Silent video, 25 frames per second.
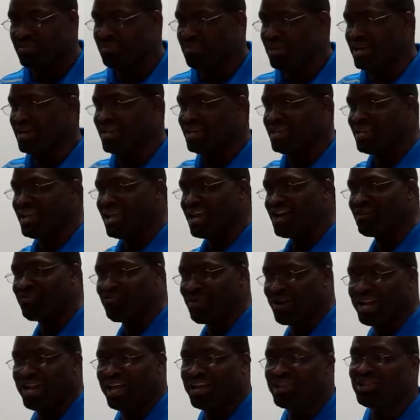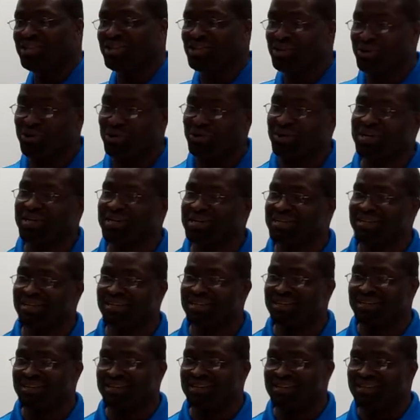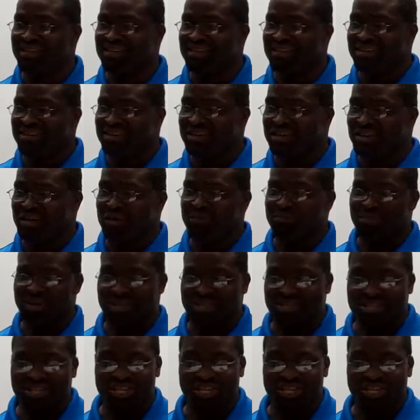the bed, and I run out the door. But